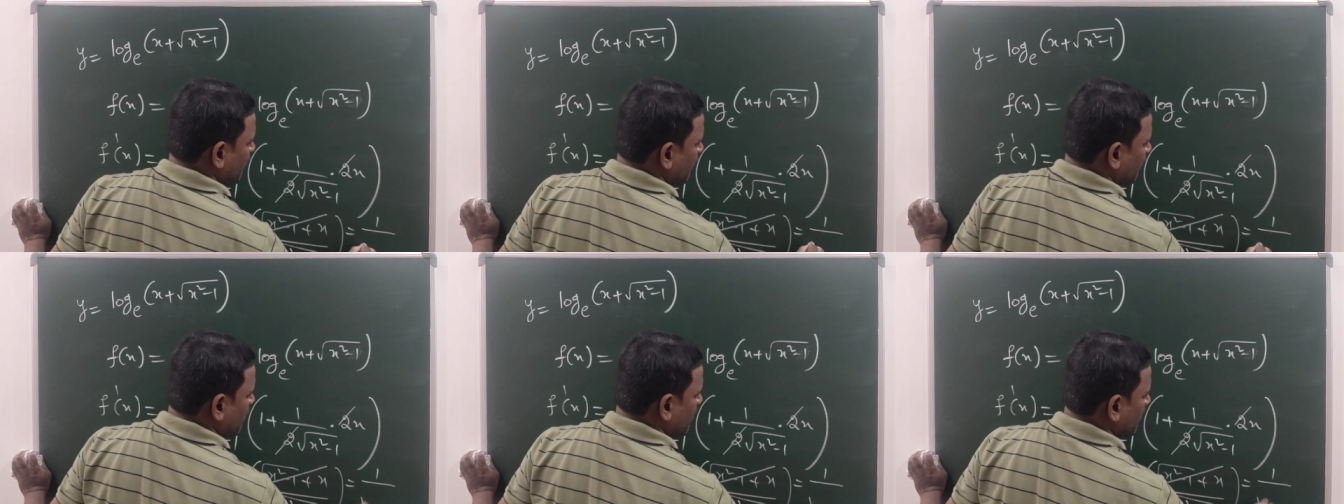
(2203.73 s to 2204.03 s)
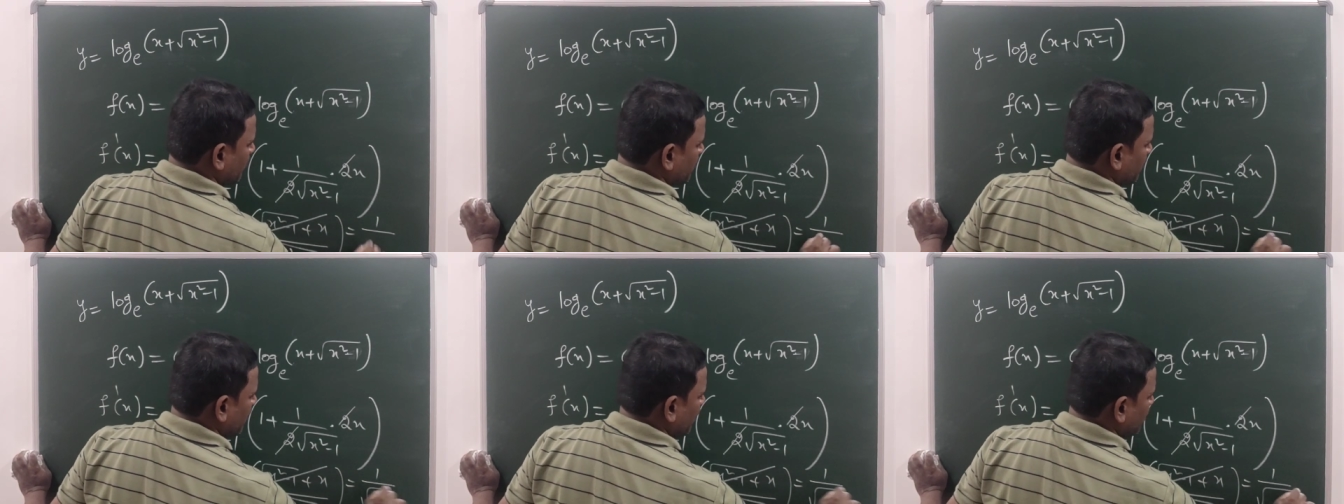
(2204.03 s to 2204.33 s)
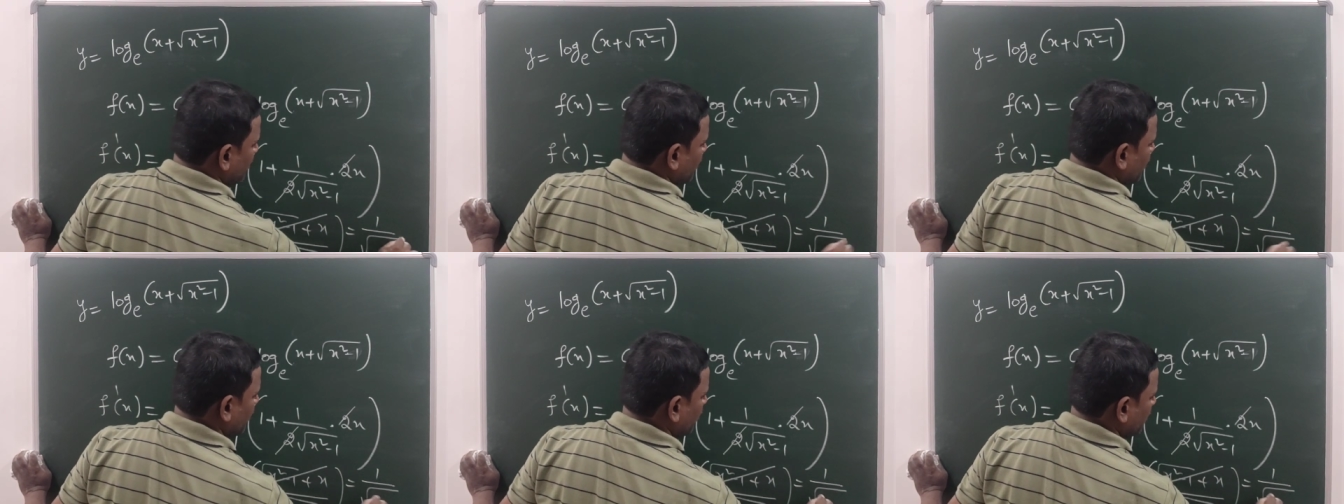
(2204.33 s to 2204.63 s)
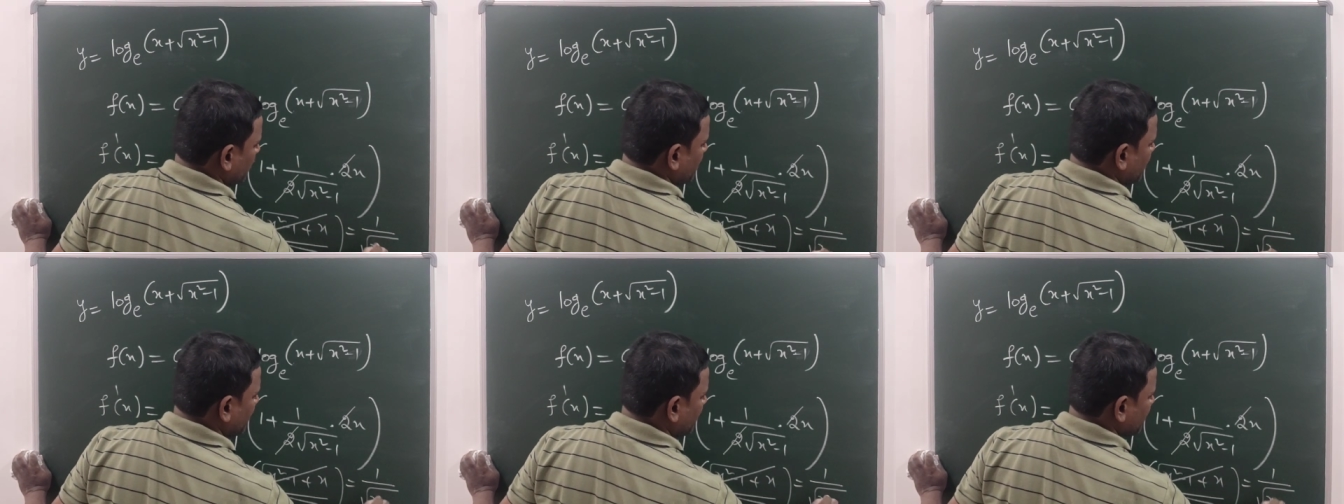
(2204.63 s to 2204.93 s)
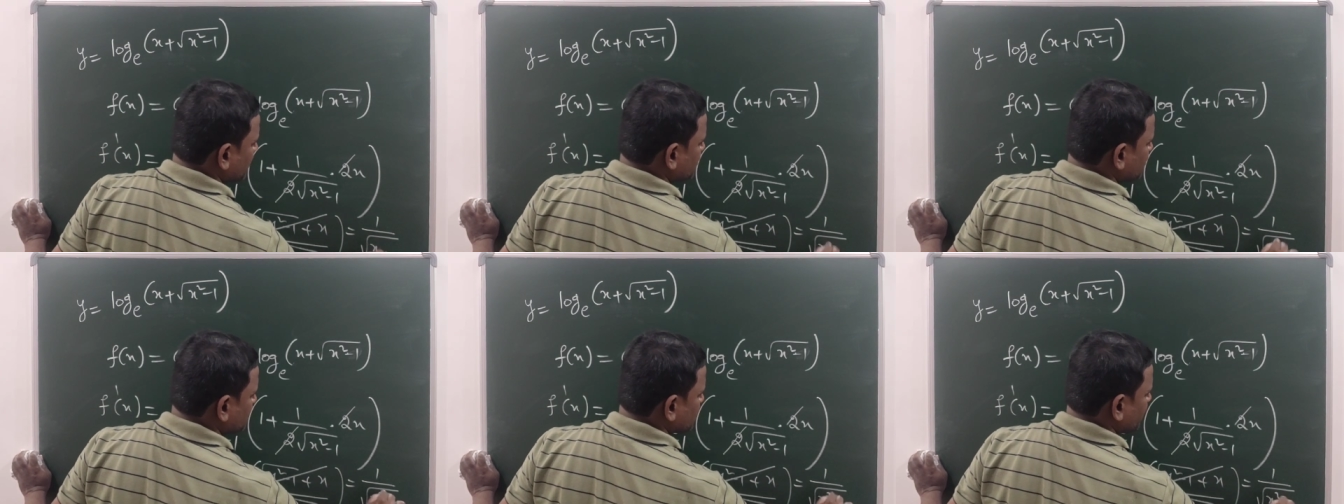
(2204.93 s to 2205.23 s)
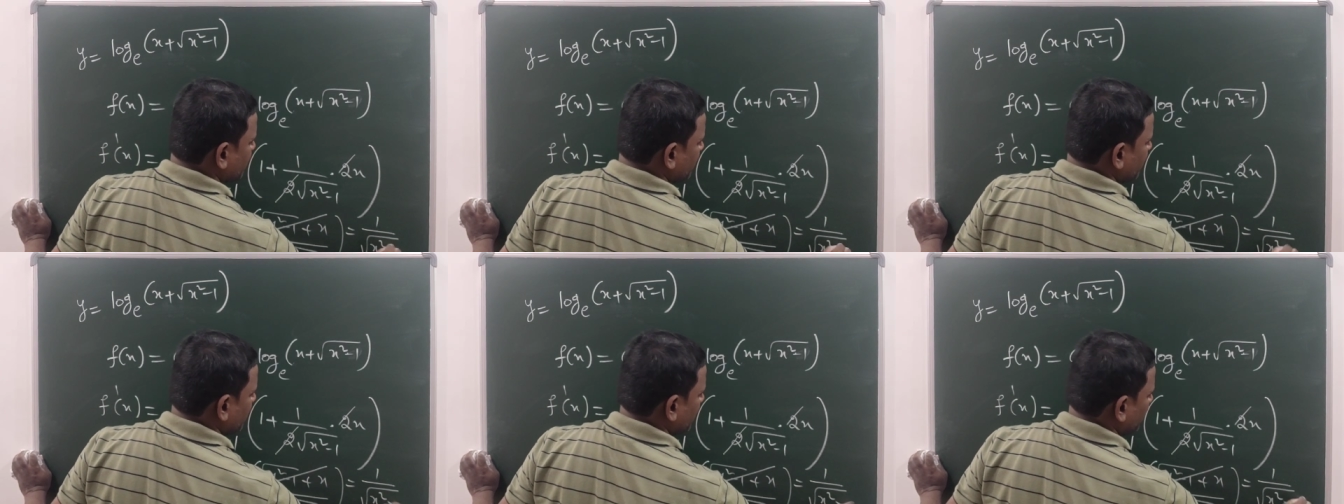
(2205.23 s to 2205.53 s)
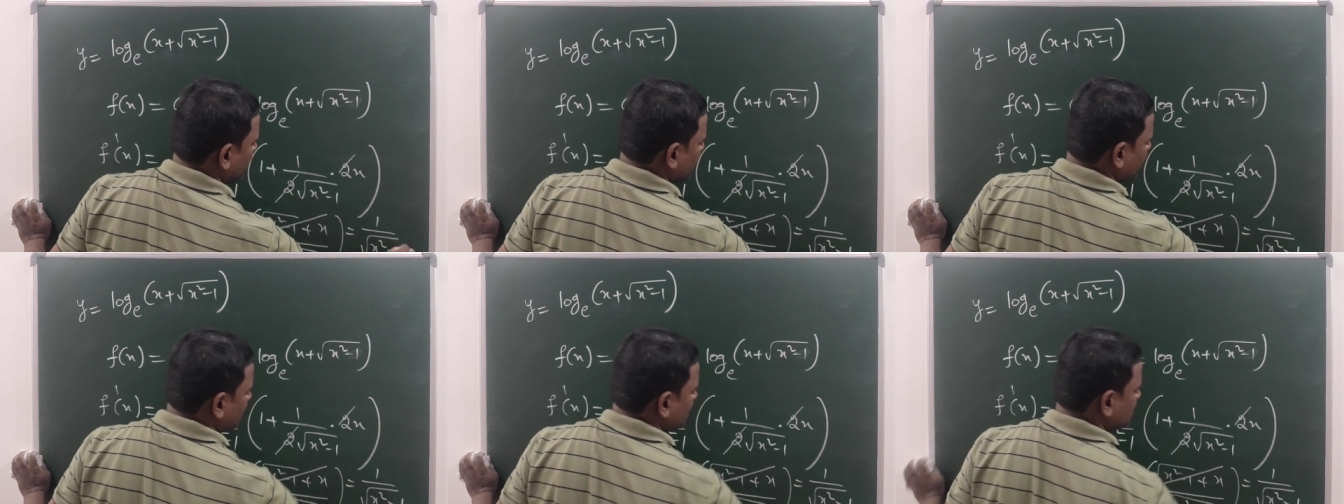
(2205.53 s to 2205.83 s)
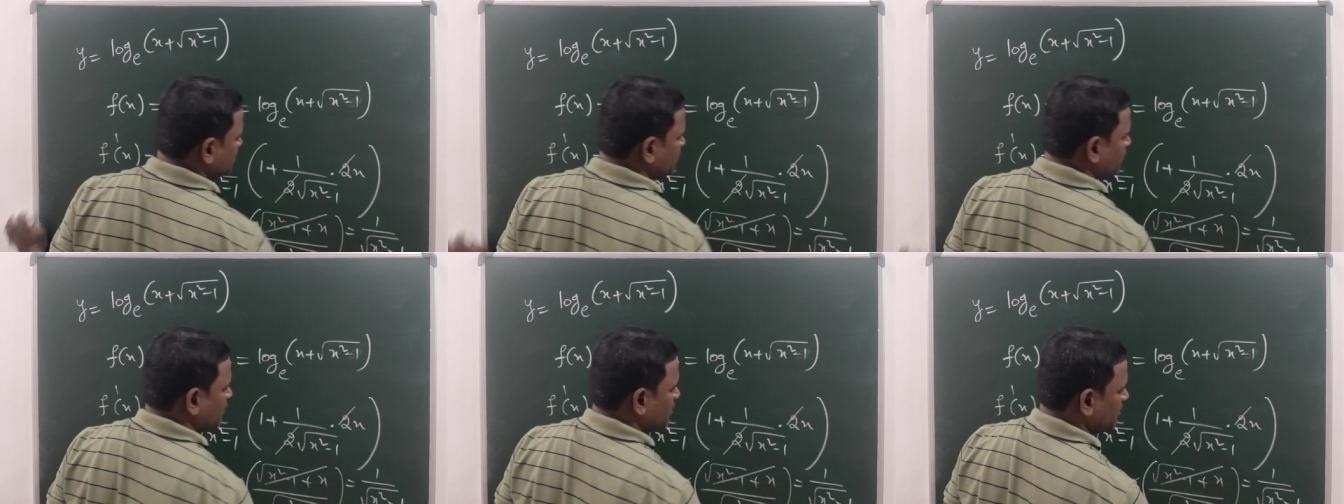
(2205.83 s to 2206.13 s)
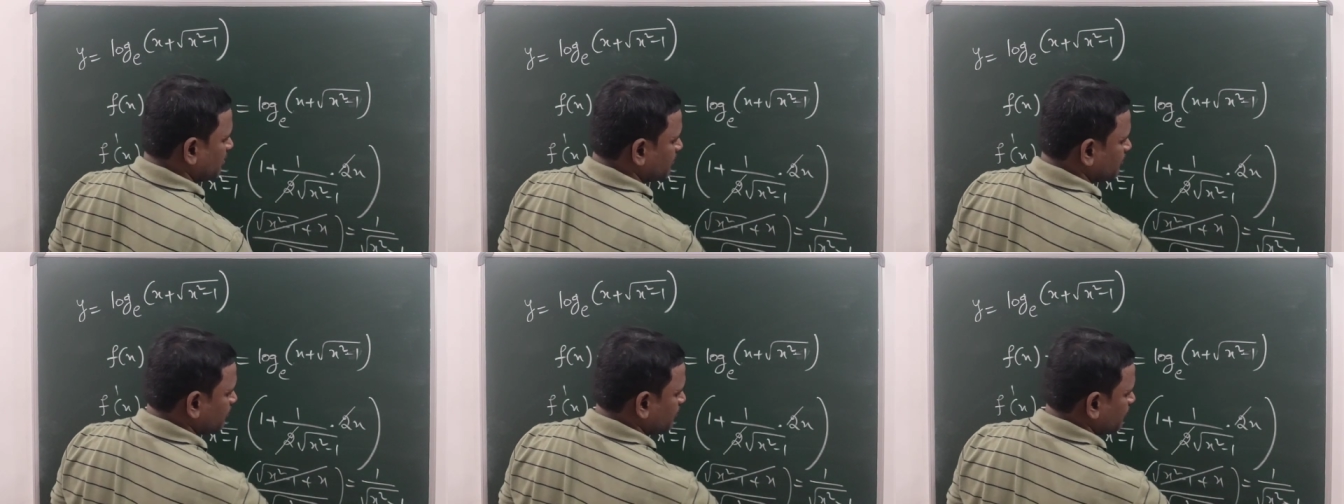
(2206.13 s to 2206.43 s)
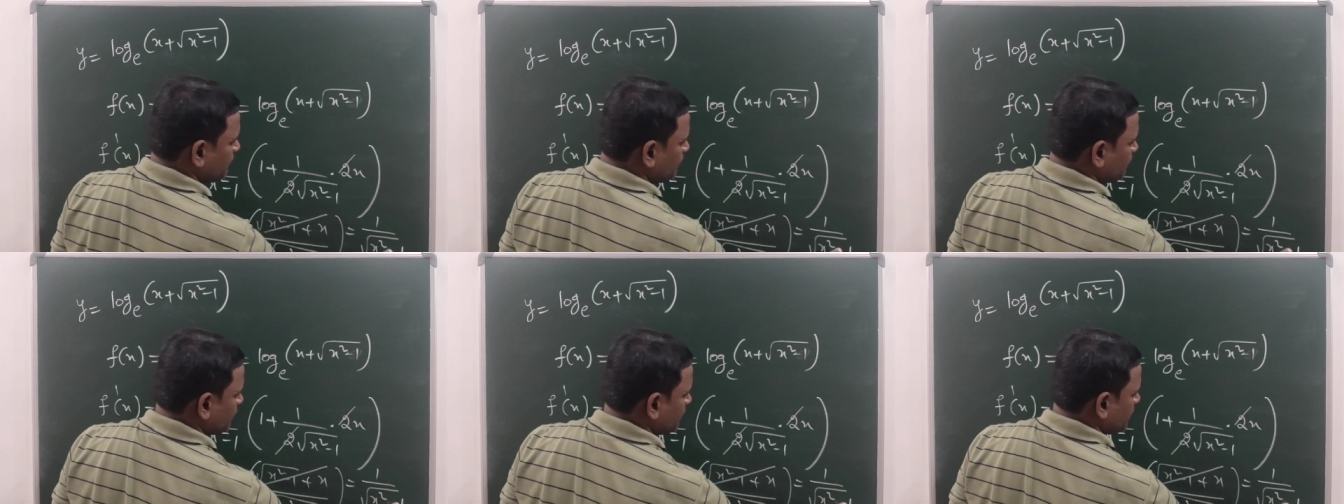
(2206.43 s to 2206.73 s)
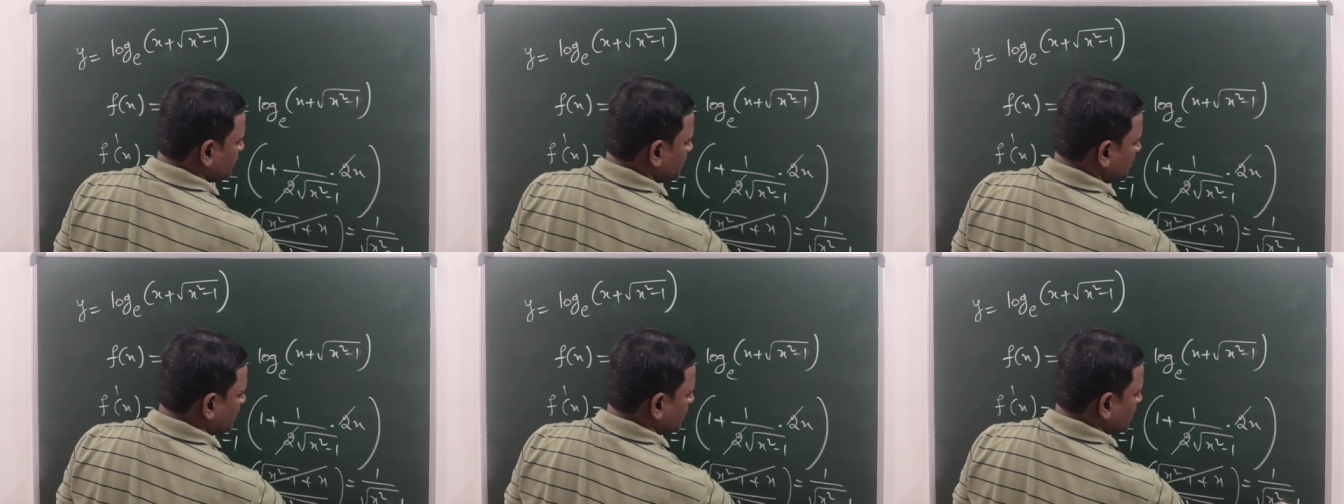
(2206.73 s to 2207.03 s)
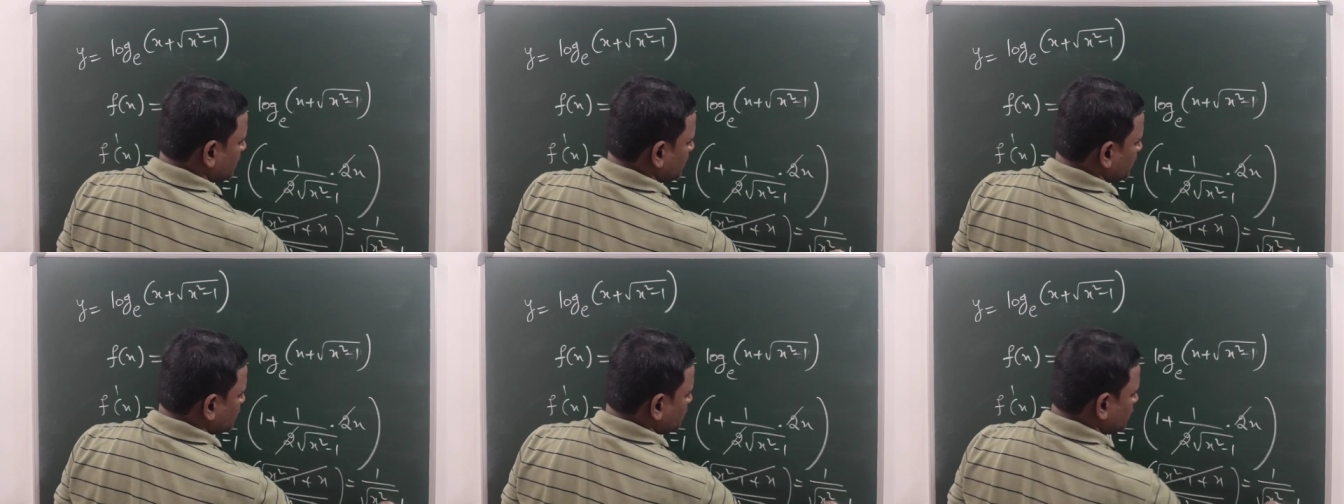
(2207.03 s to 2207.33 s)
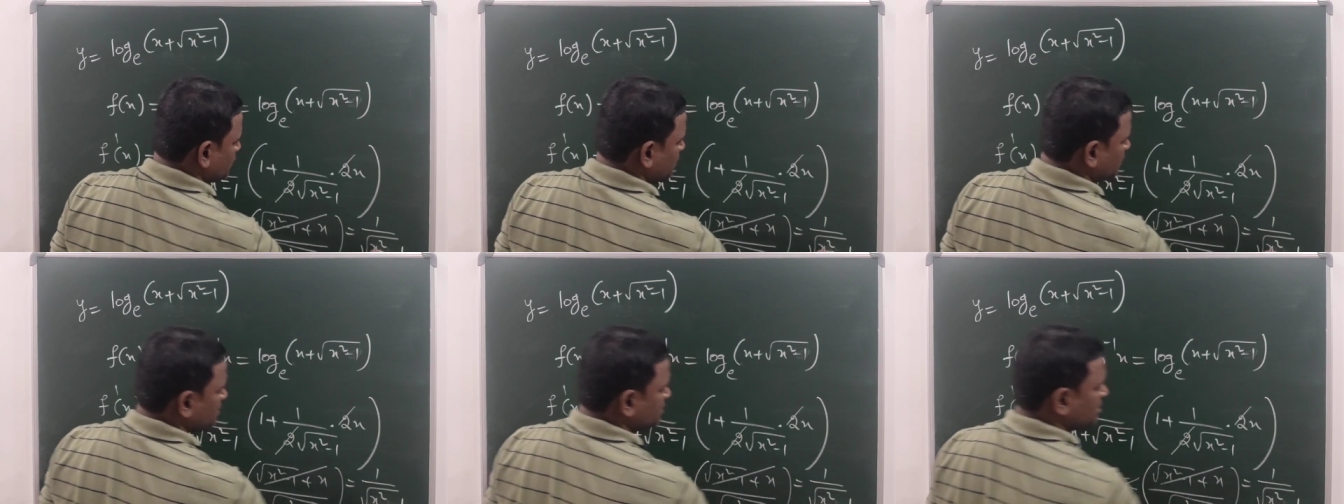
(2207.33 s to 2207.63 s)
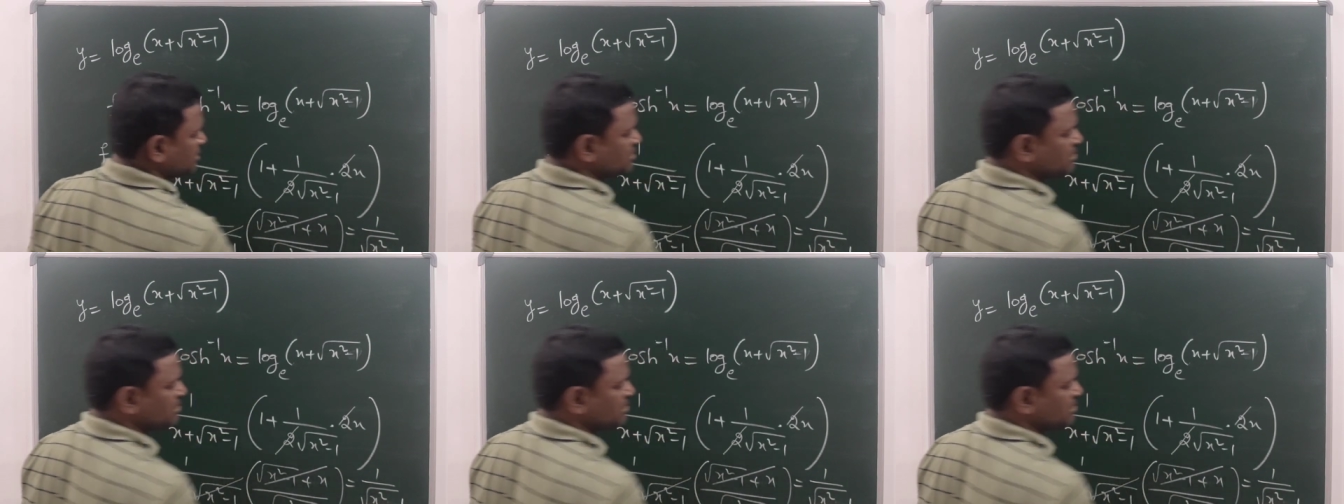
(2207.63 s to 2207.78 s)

1 by root x square minus 1. So this